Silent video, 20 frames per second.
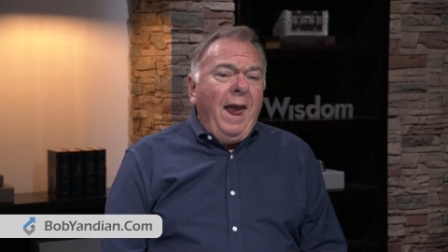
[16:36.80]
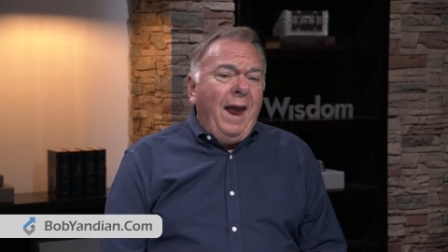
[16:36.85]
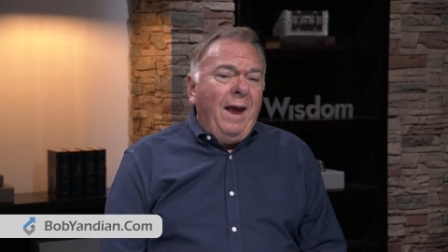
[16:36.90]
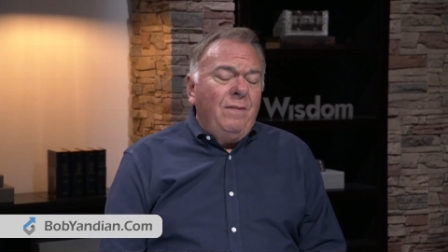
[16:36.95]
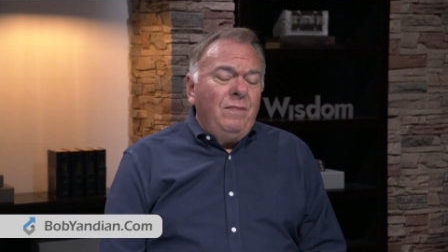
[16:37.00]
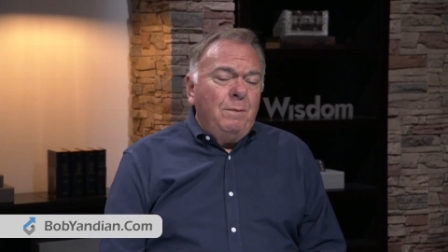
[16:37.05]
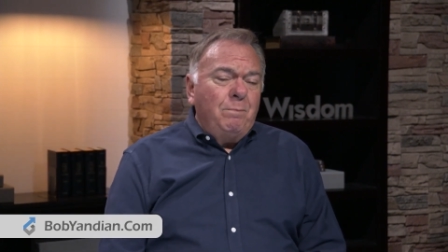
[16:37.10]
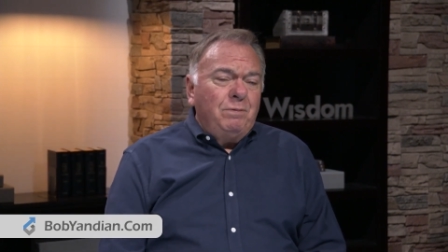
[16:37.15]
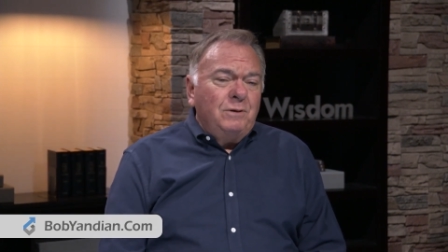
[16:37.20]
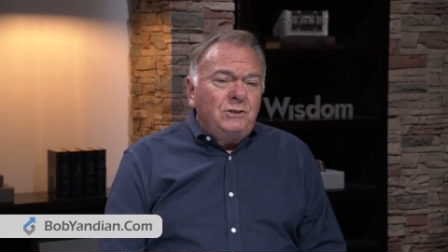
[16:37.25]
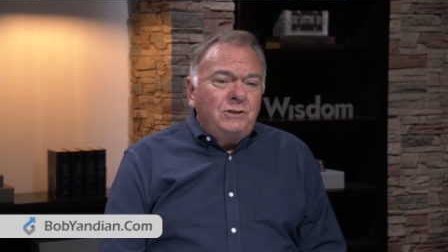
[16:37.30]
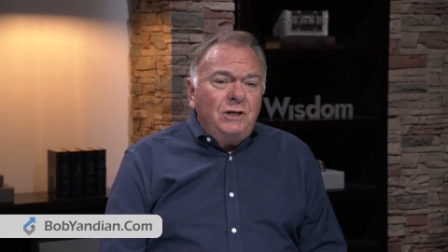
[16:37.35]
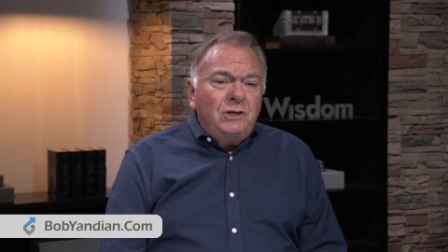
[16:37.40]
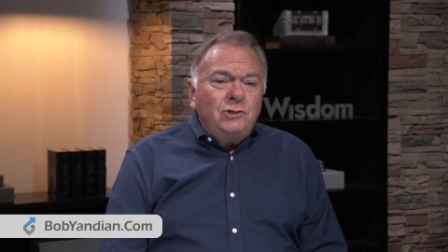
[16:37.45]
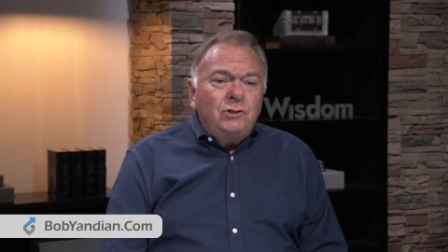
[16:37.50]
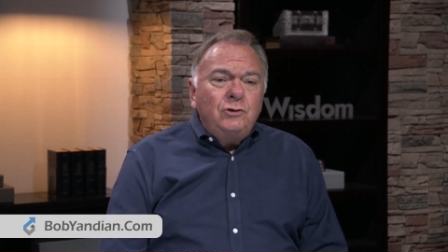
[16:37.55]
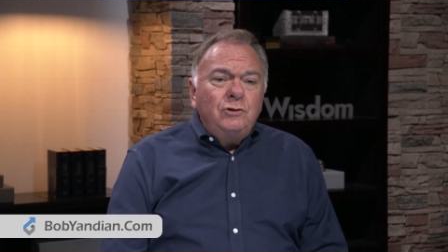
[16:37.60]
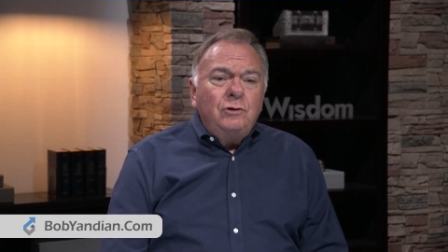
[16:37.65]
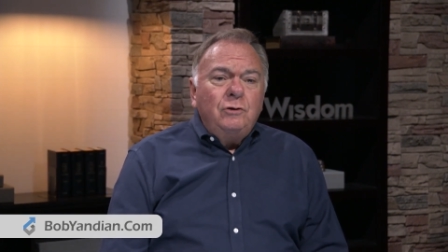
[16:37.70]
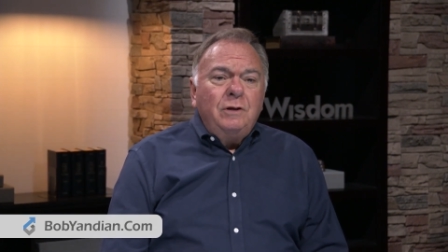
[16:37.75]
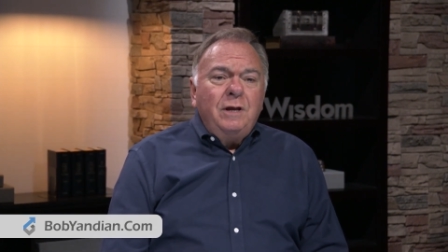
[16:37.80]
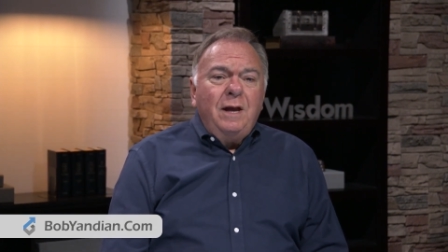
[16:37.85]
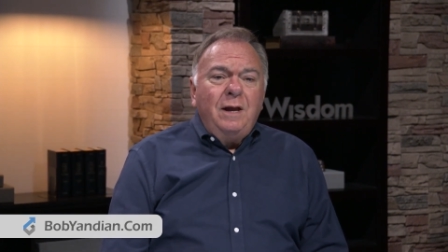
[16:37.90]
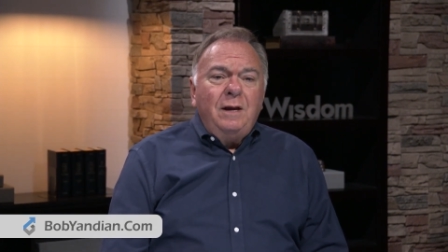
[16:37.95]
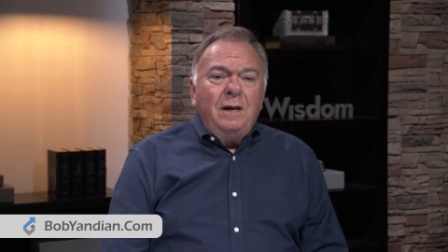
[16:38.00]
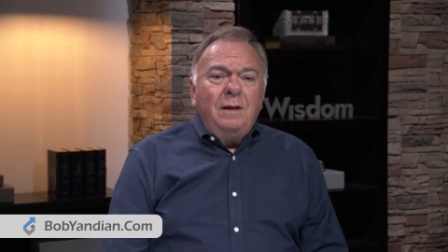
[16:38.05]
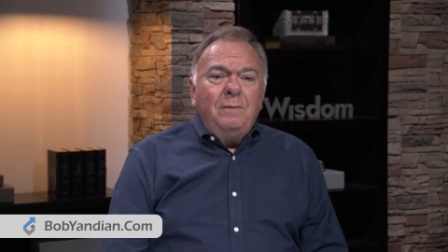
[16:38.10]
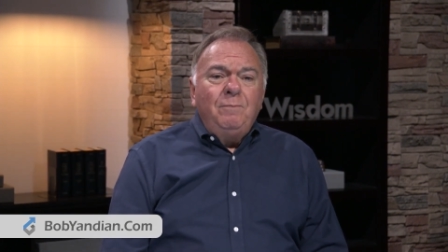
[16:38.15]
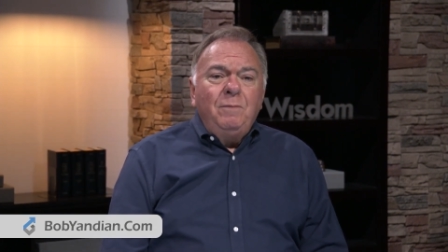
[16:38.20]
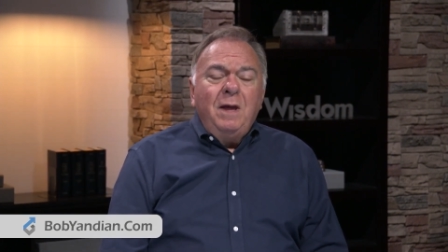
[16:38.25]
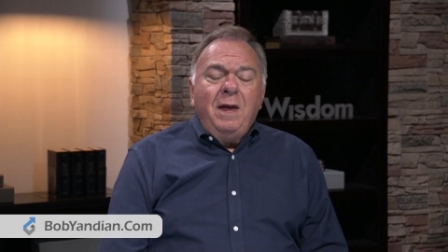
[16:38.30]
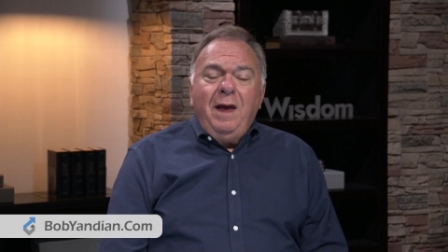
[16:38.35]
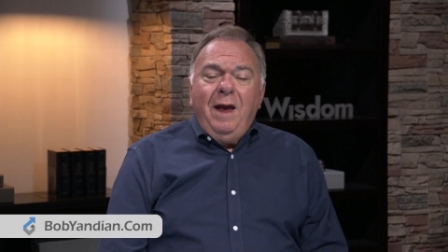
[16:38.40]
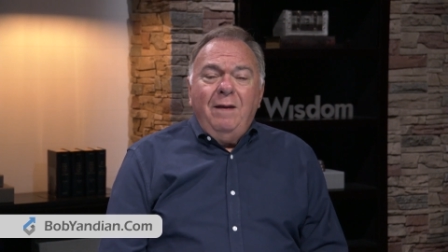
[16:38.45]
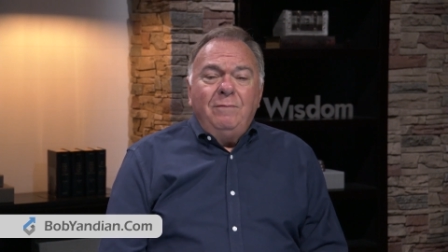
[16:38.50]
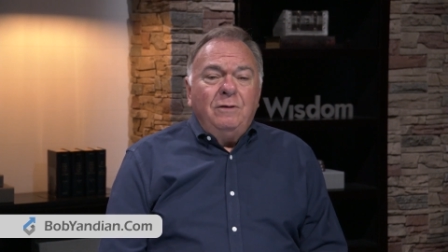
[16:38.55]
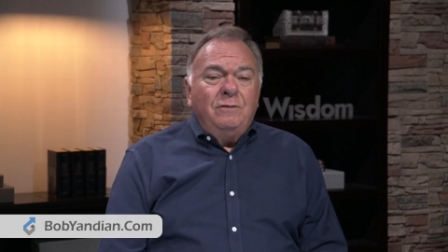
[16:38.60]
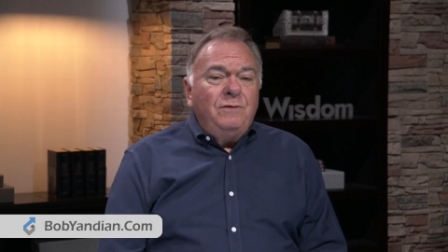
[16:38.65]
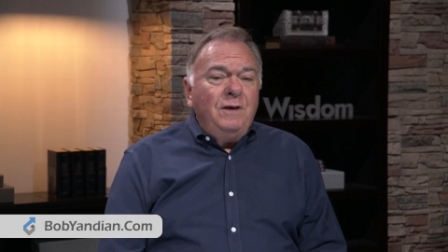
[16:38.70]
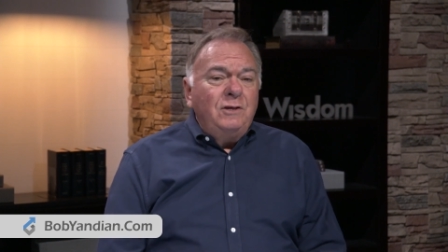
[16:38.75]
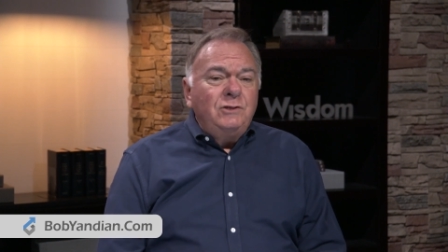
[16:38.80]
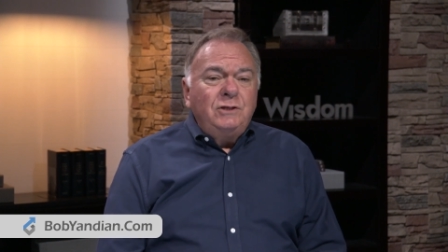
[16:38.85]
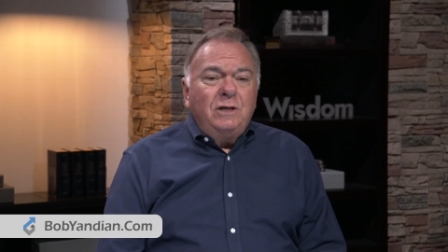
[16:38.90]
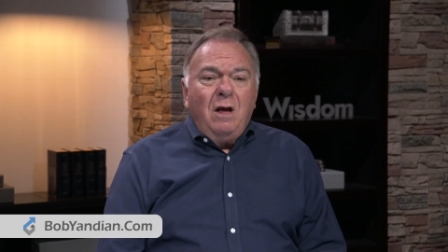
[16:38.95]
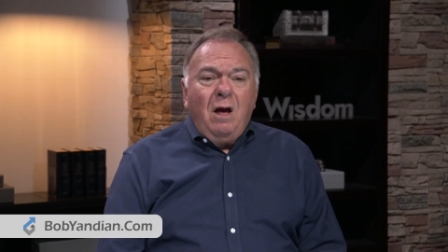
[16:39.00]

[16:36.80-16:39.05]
and the position you're getting and the things that